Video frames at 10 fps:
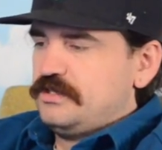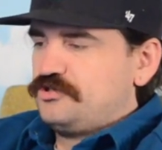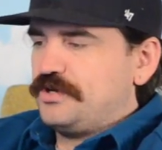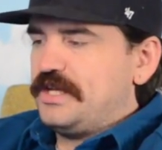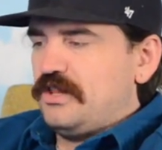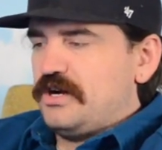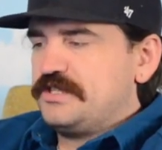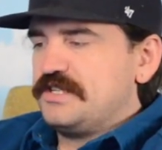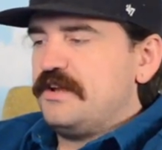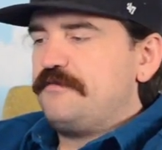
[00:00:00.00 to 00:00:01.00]
Trey
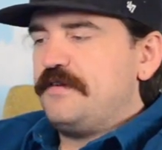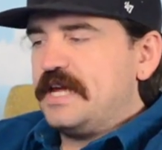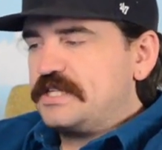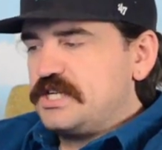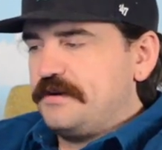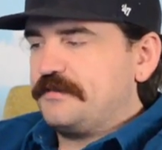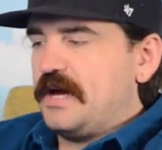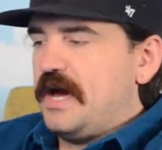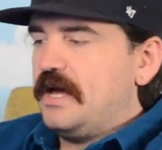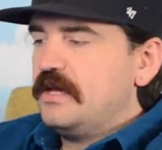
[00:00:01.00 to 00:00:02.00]
Larson, a fake tough
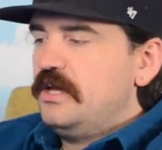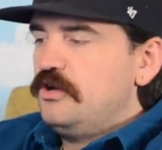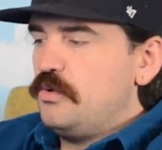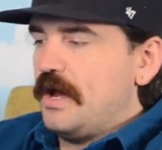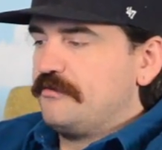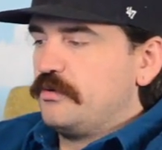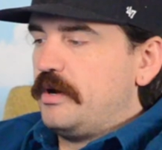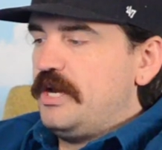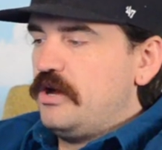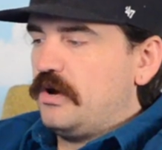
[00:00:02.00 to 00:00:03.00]
guy who
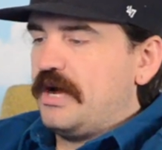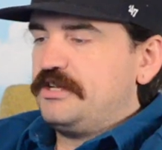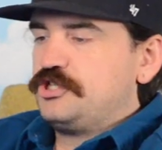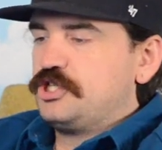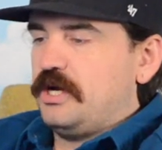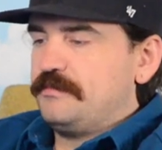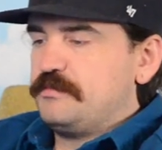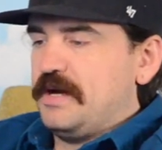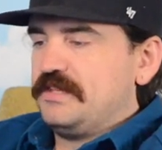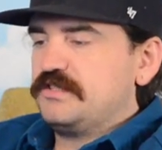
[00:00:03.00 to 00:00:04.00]
everyone know got
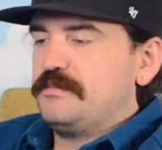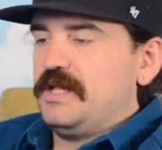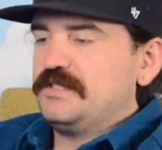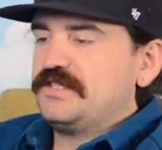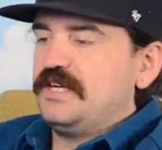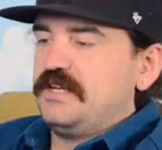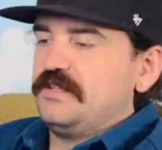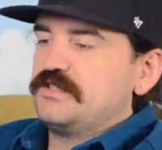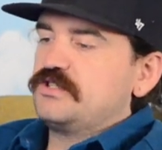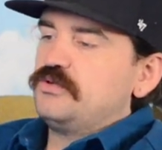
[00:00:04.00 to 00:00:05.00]
chumped by the smallest kid in
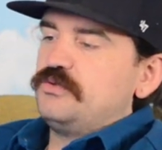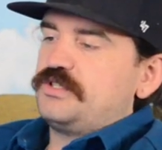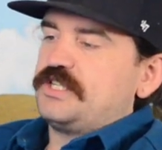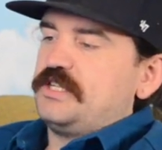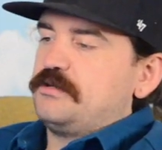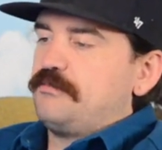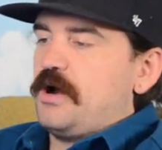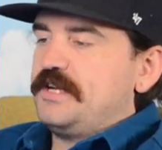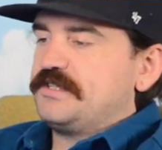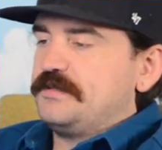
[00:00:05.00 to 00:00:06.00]
the school, said to
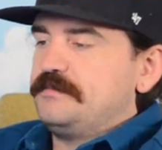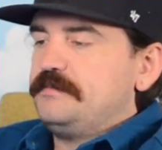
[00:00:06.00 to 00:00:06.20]
Bryson.